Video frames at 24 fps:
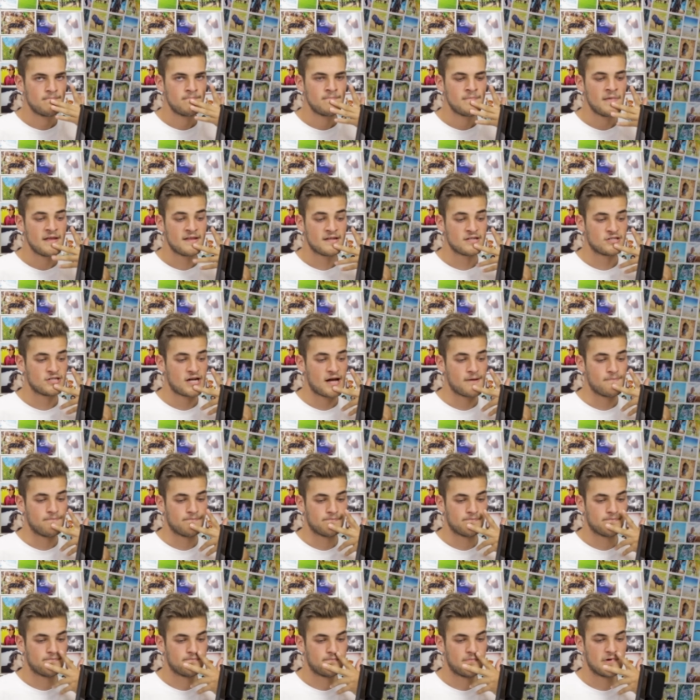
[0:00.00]
It's a shame
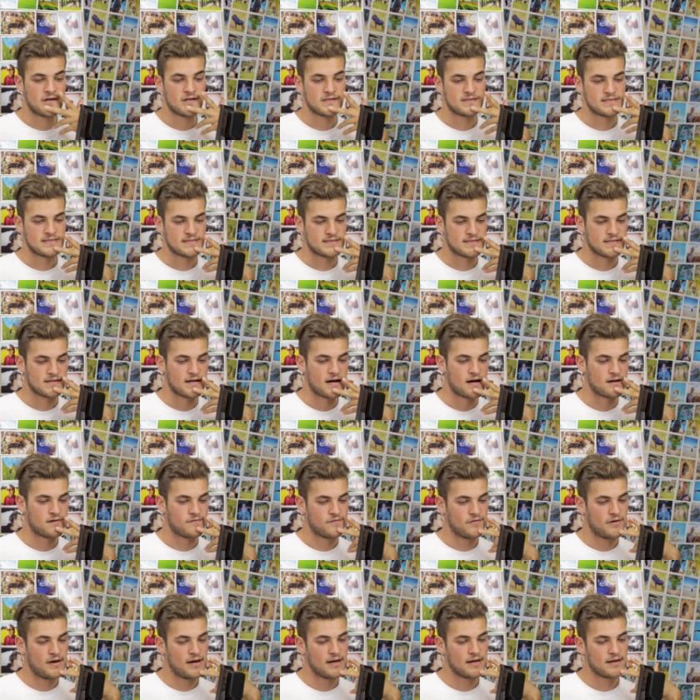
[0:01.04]
because it's the kind of
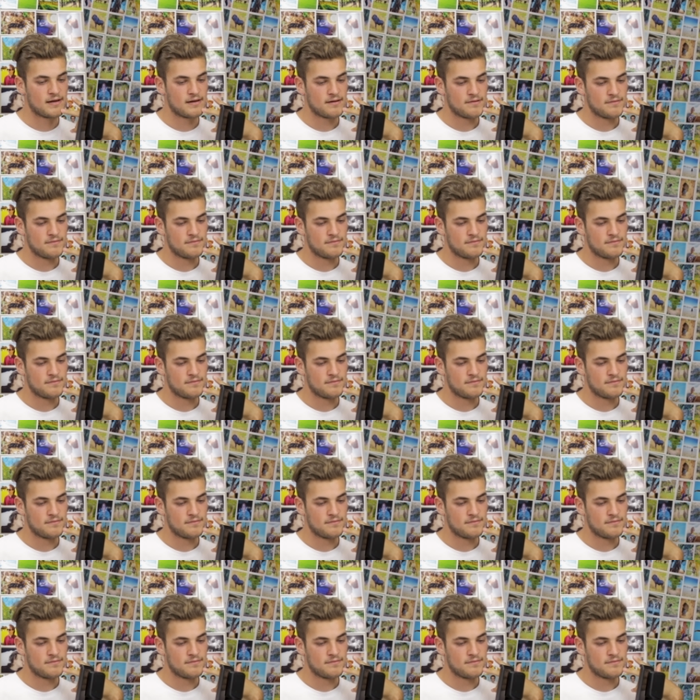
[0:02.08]
like,